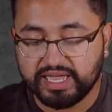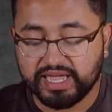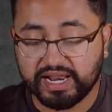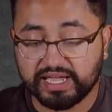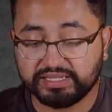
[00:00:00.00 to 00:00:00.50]

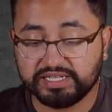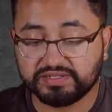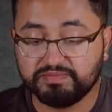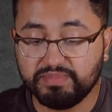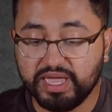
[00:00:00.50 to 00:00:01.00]
And I got
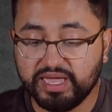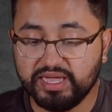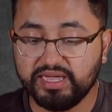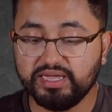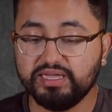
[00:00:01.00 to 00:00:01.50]
this
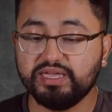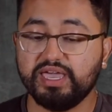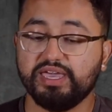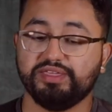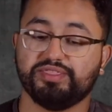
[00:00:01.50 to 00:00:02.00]
May
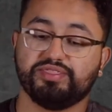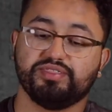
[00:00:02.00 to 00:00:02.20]
8th.